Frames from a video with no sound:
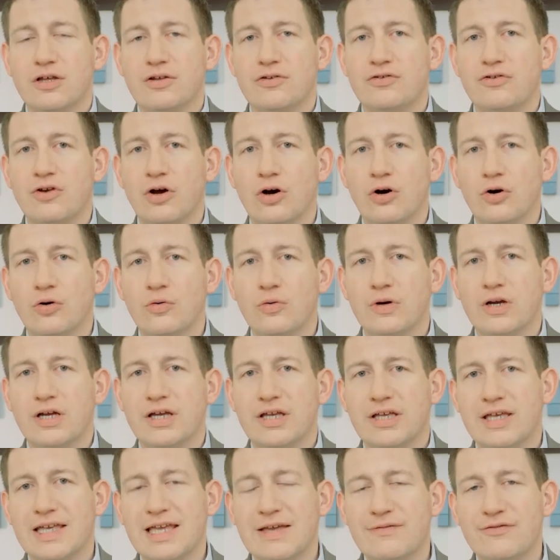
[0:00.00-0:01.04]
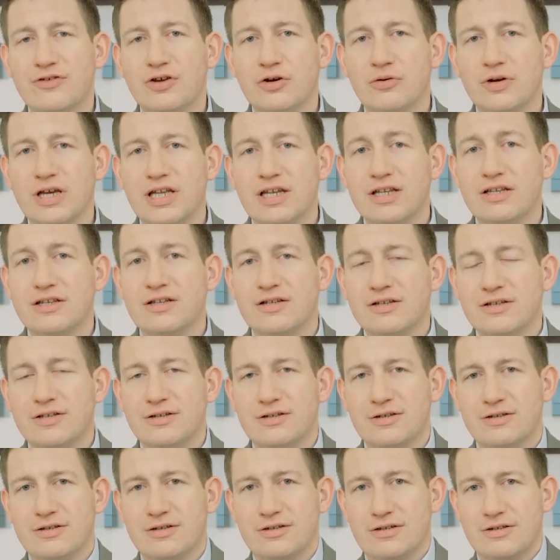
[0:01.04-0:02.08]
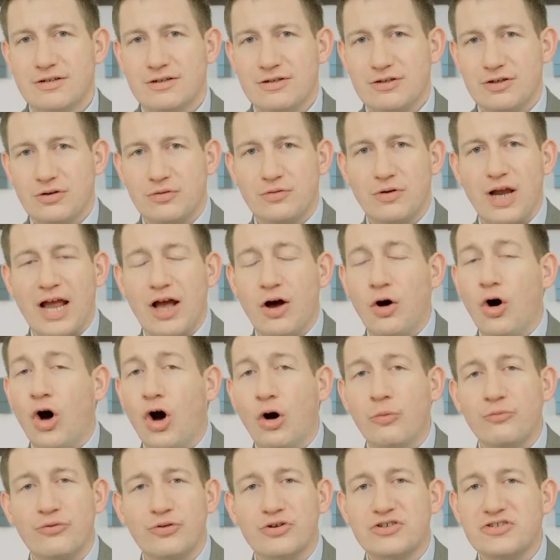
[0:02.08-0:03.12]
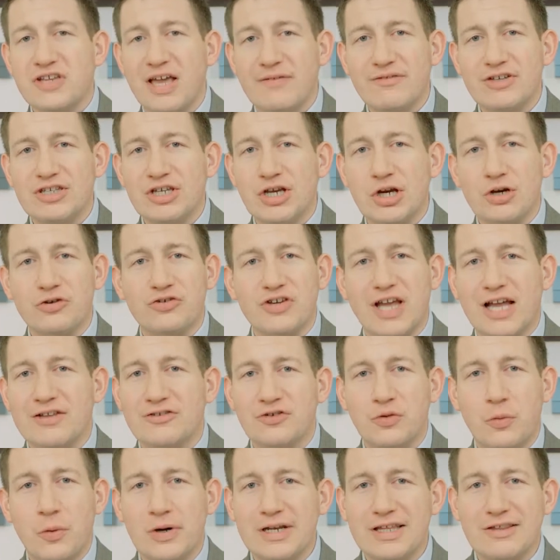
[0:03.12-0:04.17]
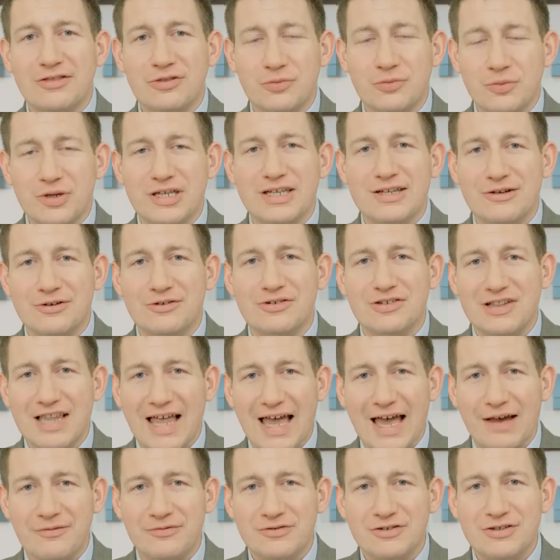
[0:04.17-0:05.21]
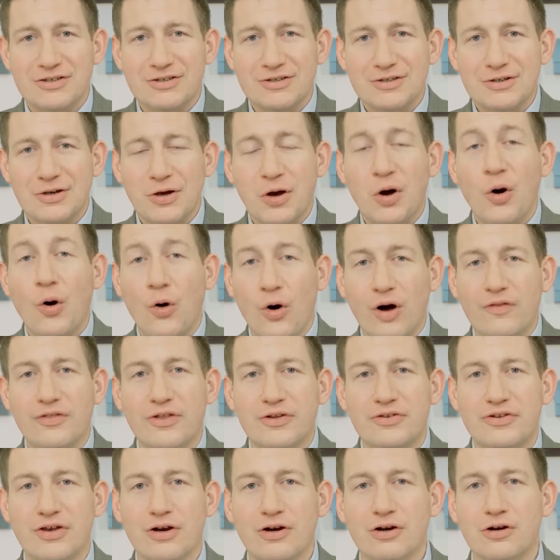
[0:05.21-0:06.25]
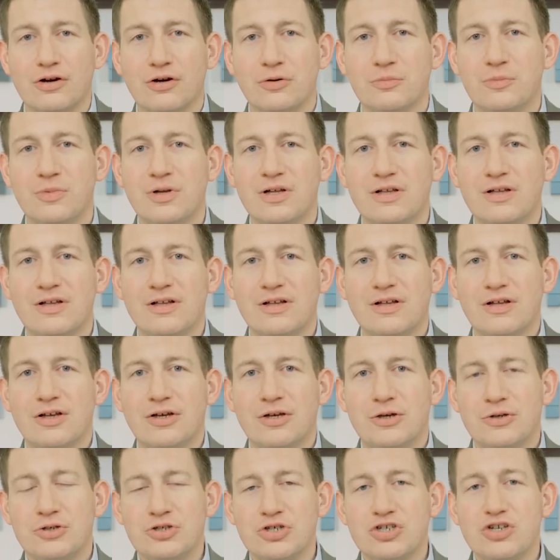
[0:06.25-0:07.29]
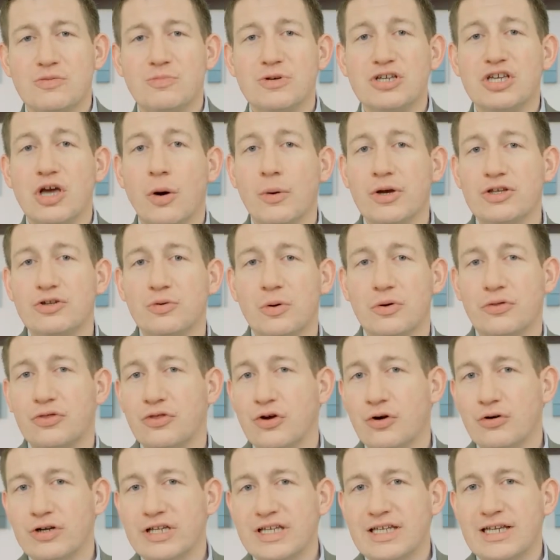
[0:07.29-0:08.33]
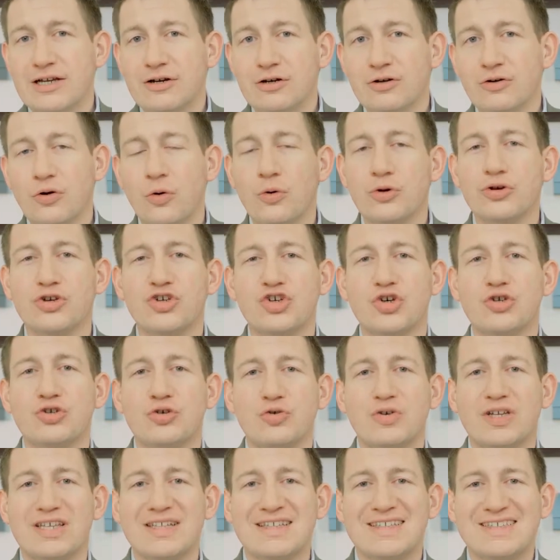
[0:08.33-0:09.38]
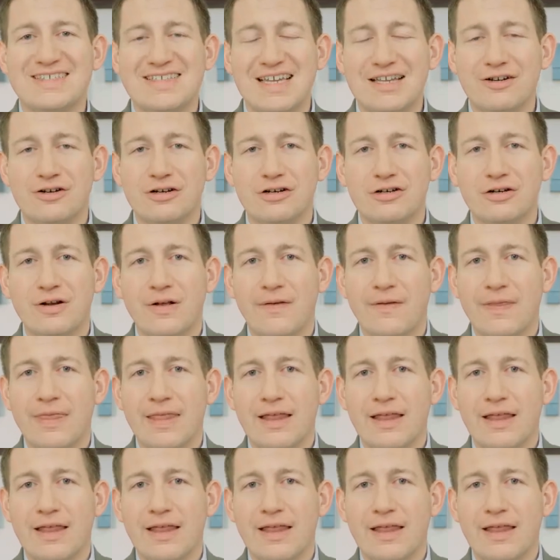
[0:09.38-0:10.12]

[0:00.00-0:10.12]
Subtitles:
So if you're in your home for 7 years, you got 23 years left on the term, should you be going to a 30-year, or should you consider